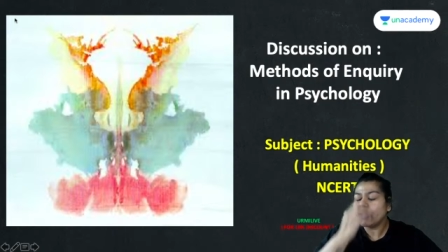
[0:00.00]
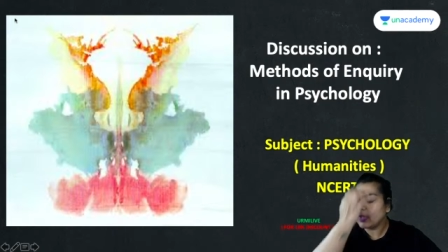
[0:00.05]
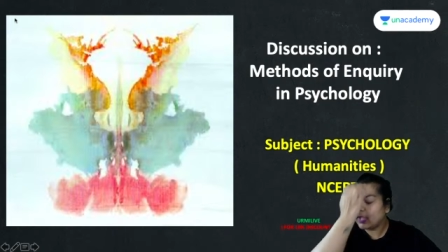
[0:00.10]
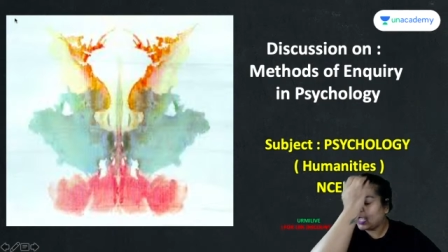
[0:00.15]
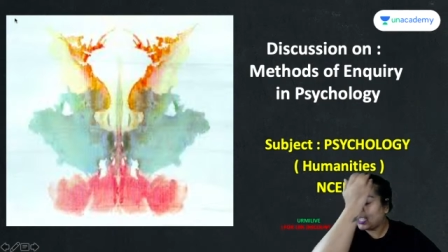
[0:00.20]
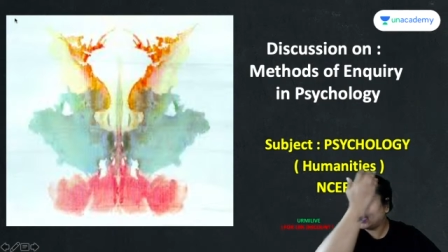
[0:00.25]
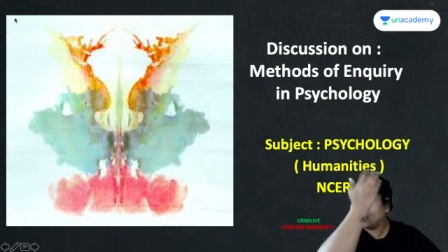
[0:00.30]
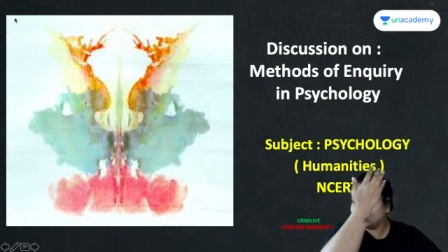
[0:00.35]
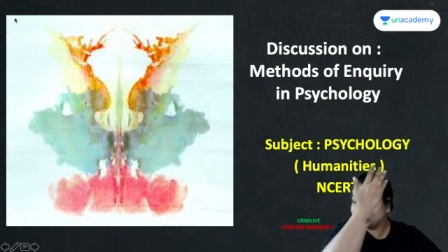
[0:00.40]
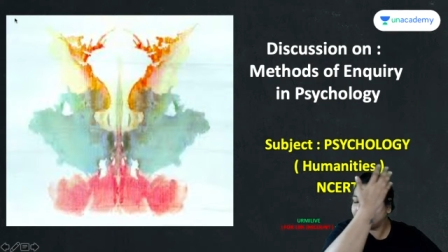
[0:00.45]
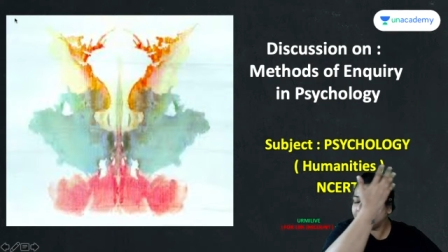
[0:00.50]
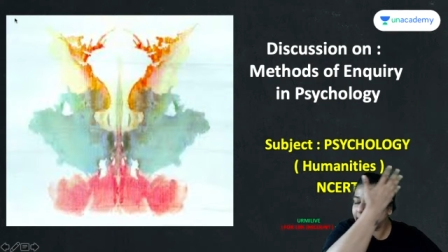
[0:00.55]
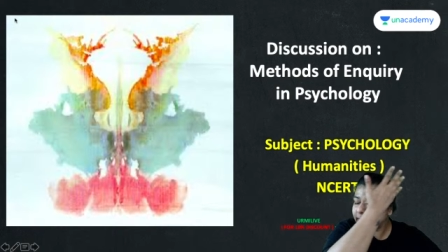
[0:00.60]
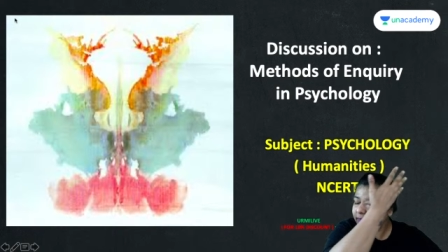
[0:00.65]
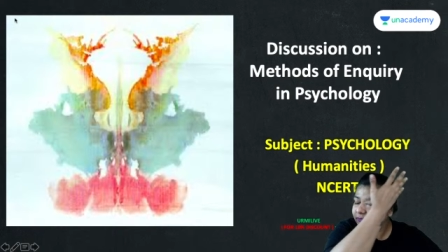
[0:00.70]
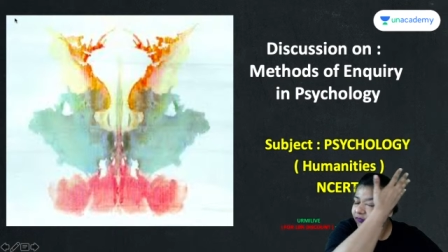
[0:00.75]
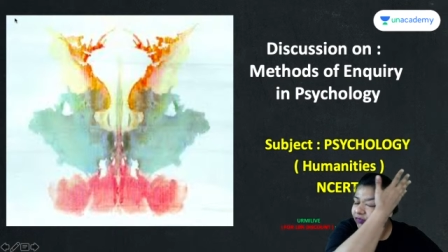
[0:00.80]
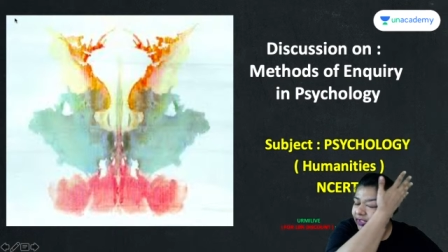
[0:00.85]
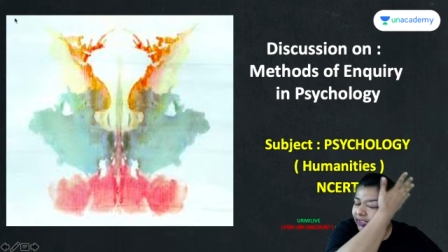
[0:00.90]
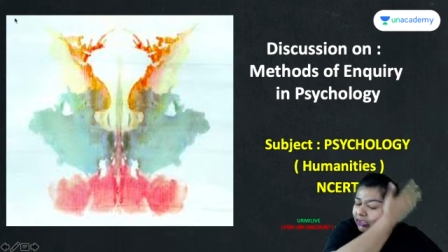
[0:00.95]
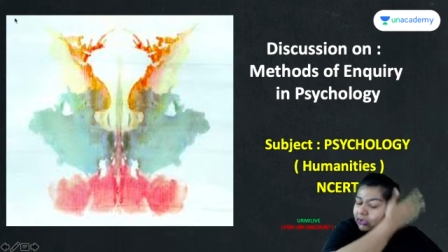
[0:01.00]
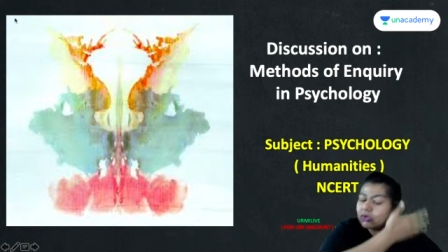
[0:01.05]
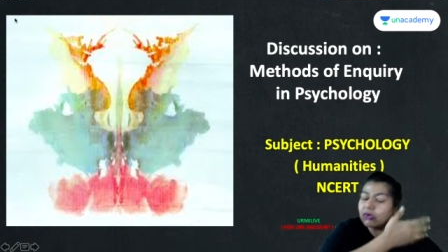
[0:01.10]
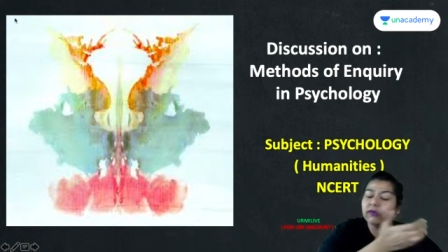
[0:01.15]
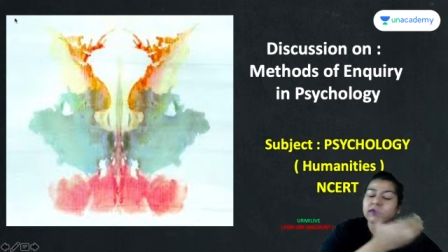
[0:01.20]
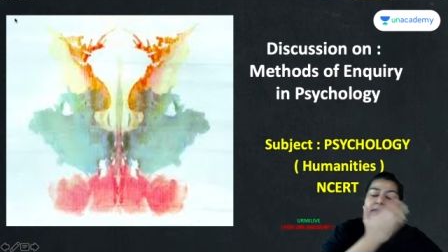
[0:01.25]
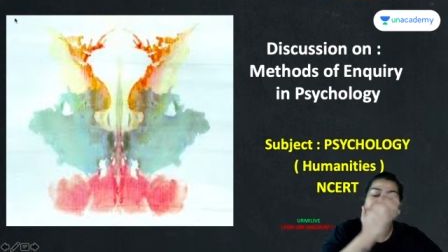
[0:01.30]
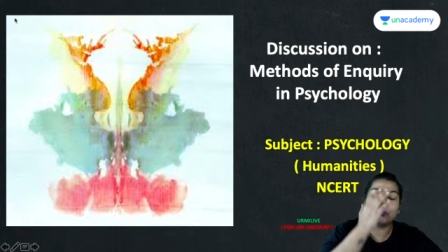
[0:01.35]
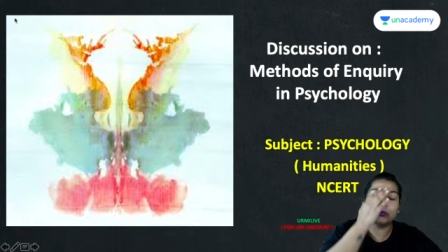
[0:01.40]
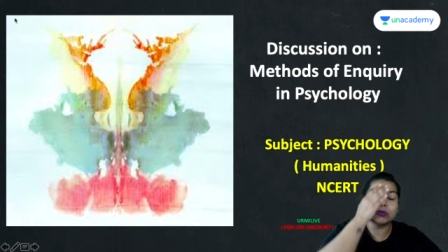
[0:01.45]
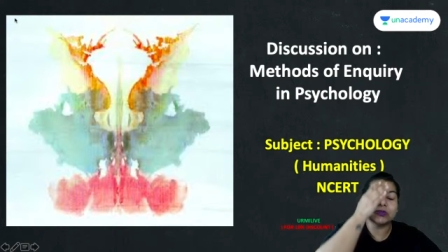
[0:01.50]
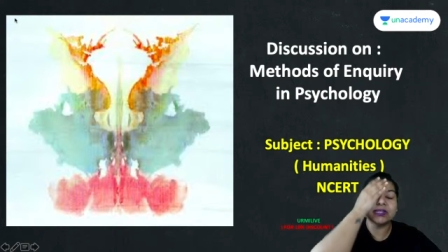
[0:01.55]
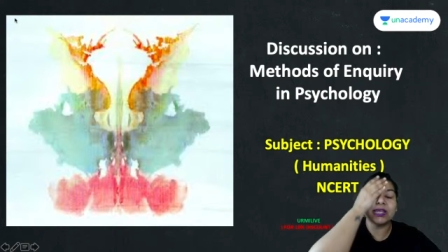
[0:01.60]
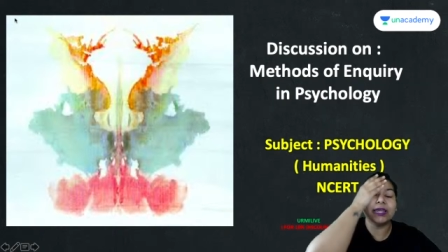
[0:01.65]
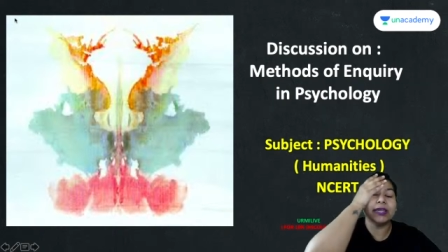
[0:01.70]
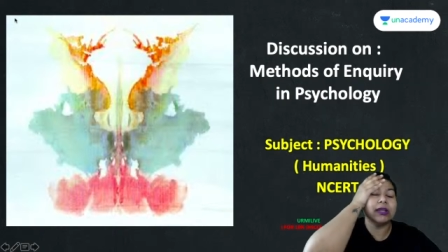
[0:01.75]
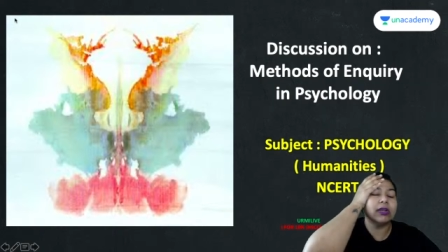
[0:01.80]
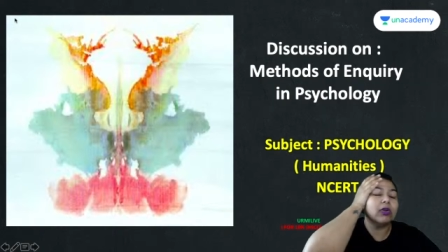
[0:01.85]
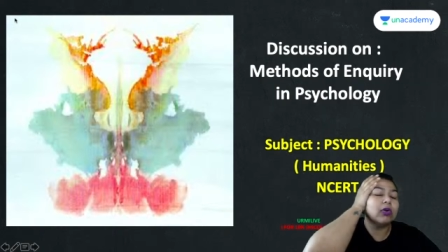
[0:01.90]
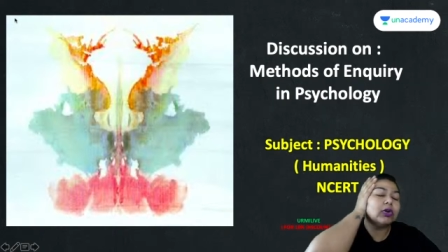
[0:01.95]
either in the field of sports
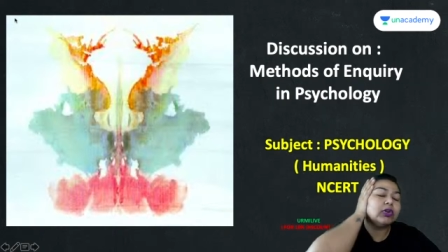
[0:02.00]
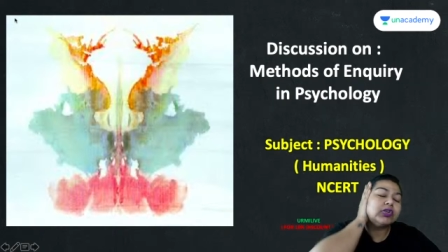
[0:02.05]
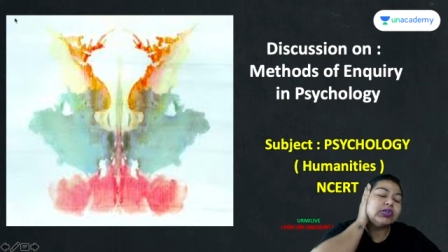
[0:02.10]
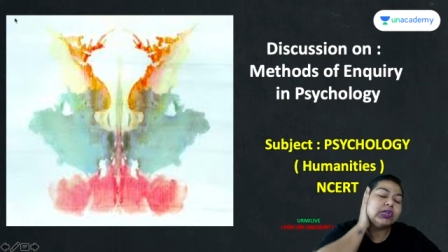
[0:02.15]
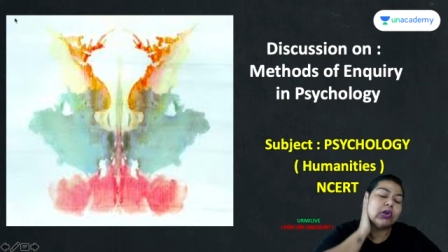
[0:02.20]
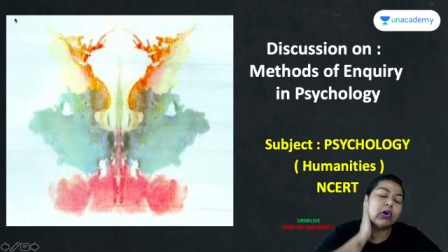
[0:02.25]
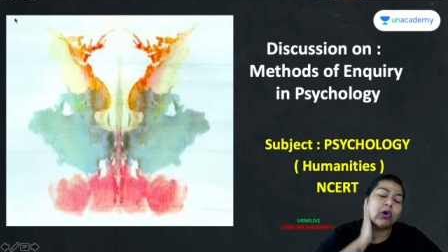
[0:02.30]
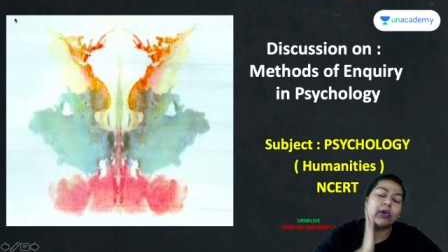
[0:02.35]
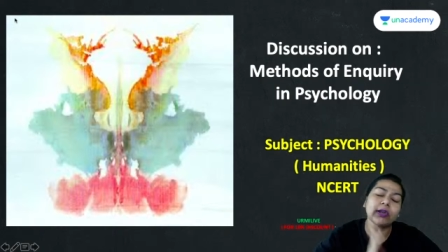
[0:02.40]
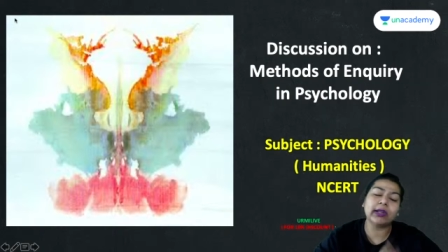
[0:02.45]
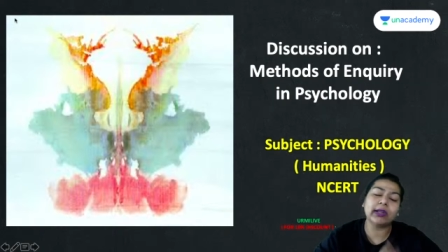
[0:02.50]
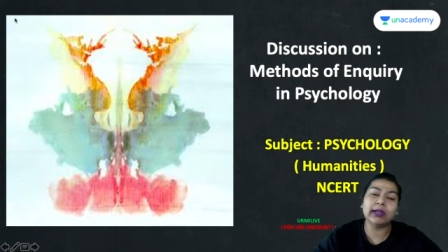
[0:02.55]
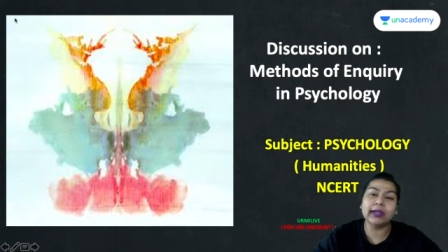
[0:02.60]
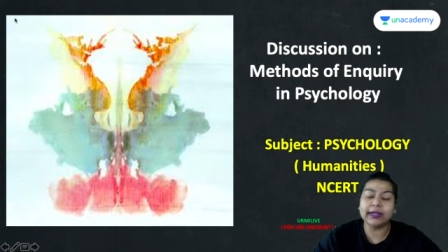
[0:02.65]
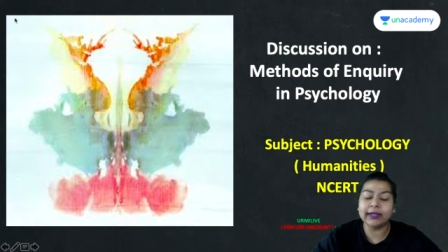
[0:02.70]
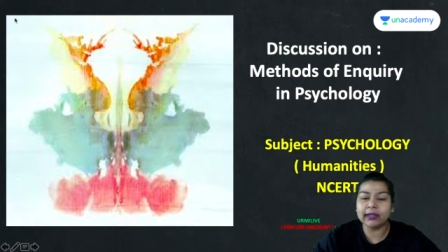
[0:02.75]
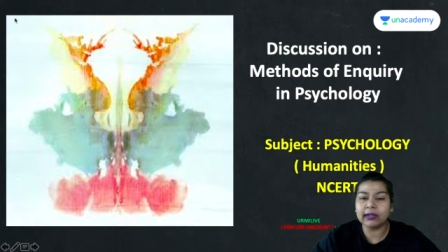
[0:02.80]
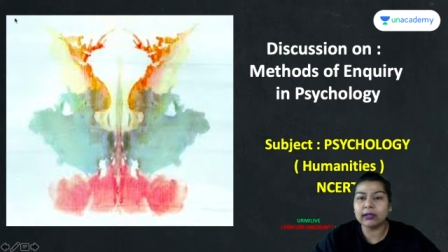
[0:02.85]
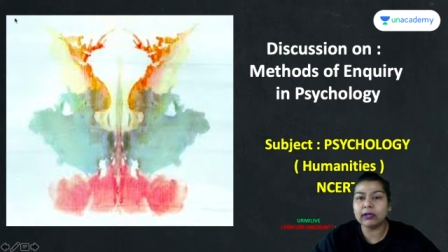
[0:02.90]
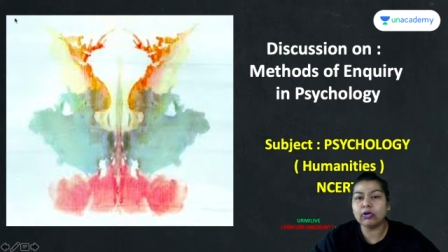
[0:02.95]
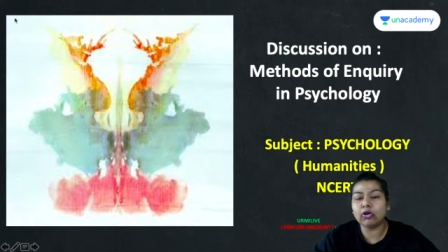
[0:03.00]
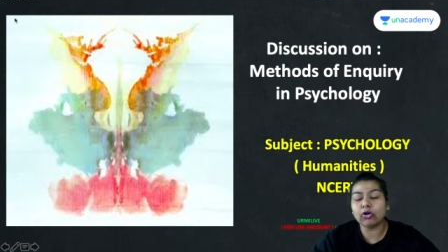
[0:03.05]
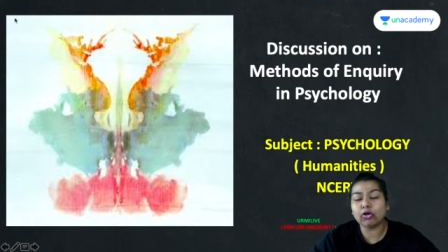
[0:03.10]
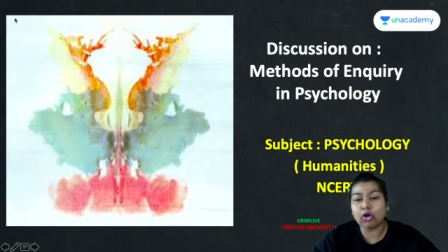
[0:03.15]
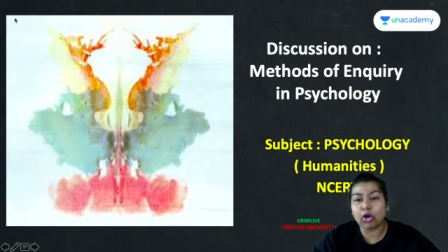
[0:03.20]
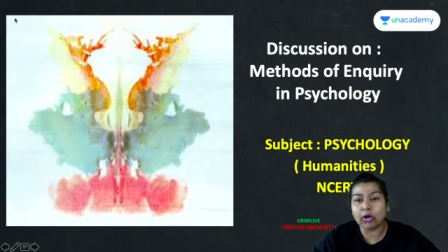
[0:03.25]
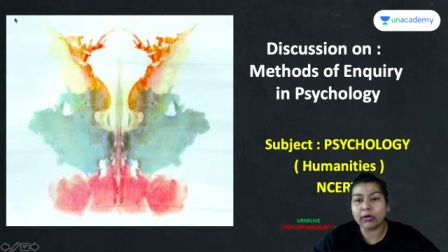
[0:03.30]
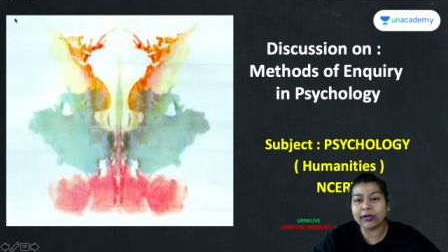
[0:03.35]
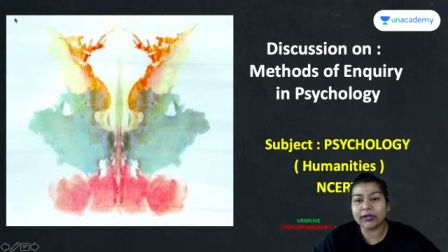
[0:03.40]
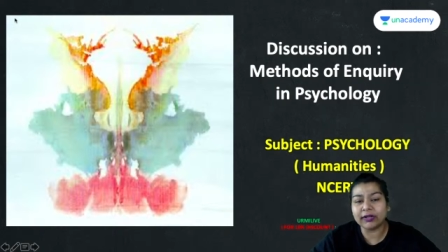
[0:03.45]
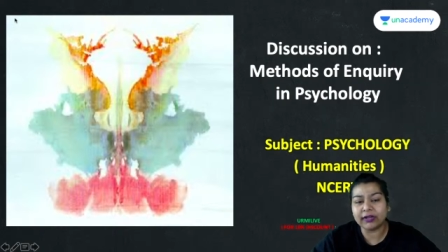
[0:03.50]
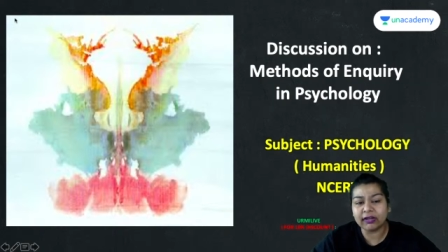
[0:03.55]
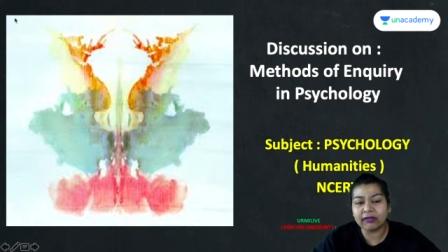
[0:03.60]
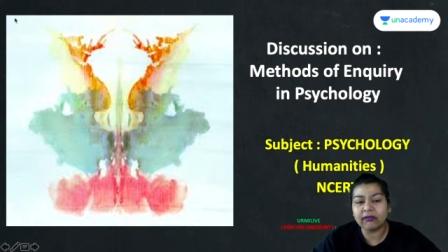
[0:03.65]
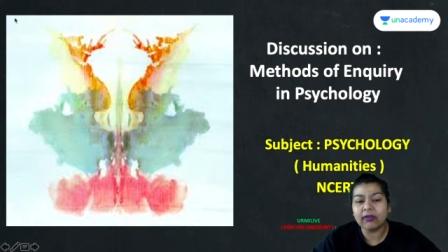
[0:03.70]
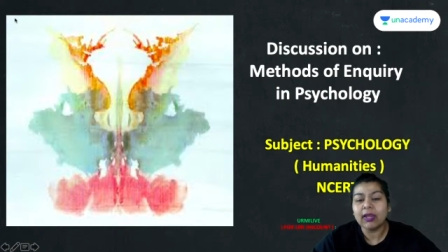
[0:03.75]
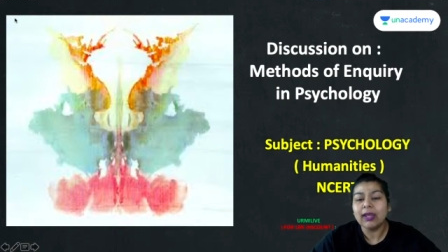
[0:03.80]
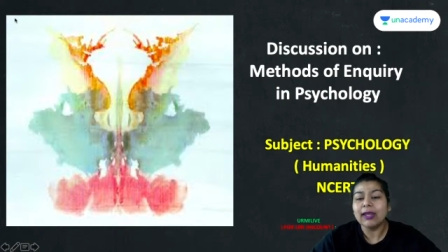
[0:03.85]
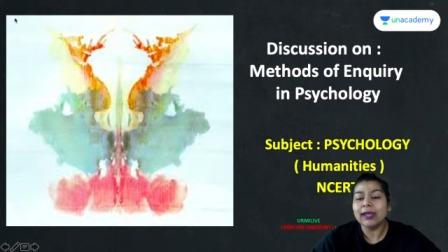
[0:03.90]
psychology or clinical or cognitive,